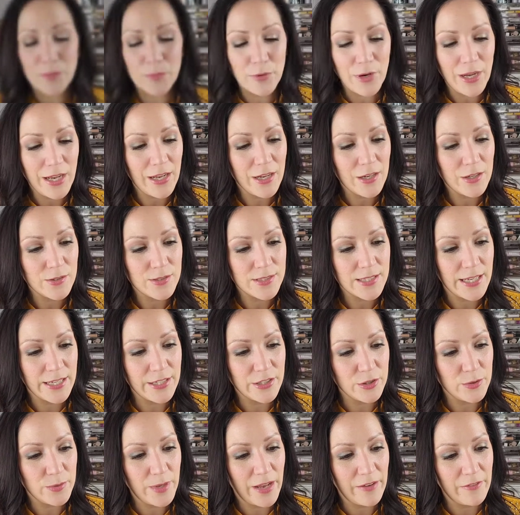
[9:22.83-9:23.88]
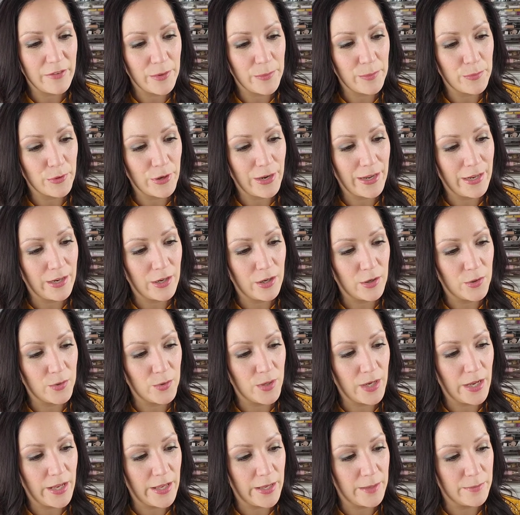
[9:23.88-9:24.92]
brows, I do have a
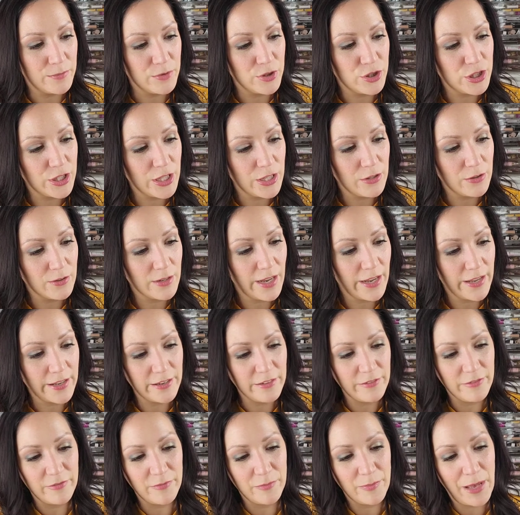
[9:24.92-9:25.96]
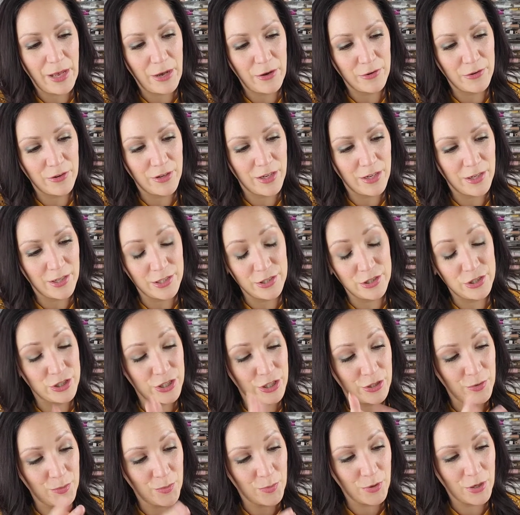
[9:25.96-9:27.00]
brow gel kind of
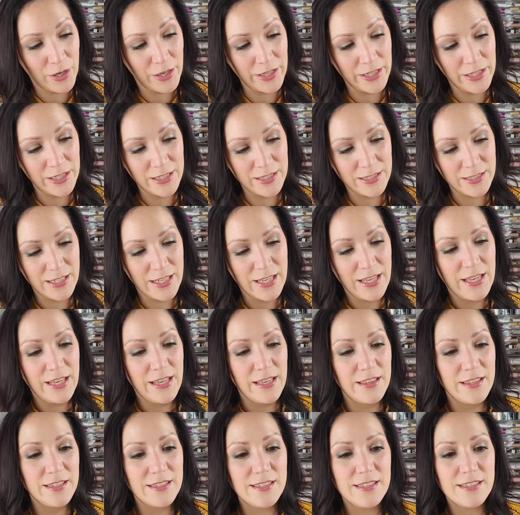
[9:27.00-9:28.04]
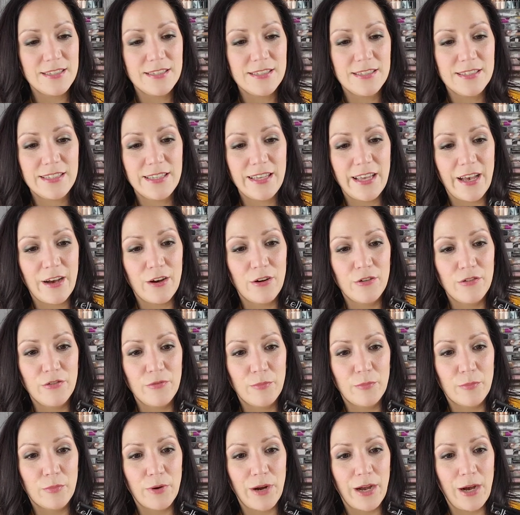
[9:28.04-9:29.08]
gel product. This is the e.l.f.
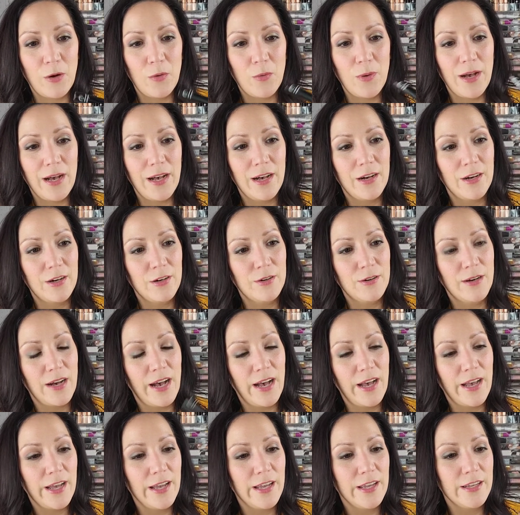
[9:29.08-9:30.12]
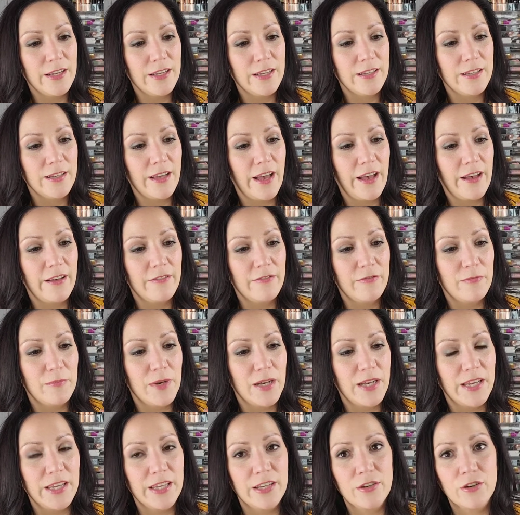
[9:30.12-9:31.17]
Brow Wow. I have
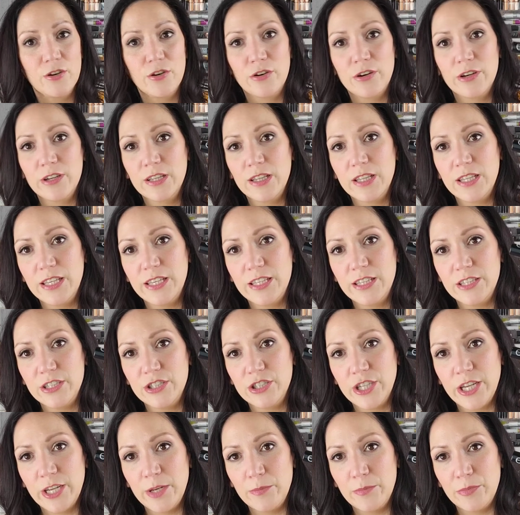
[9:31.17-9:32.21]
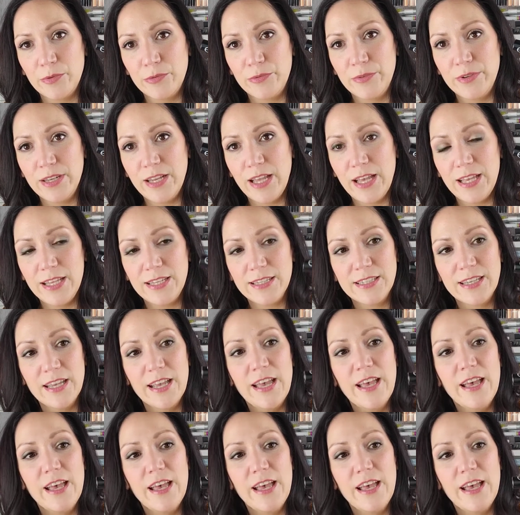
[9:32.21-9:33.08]
mine currently in the shade Brunette.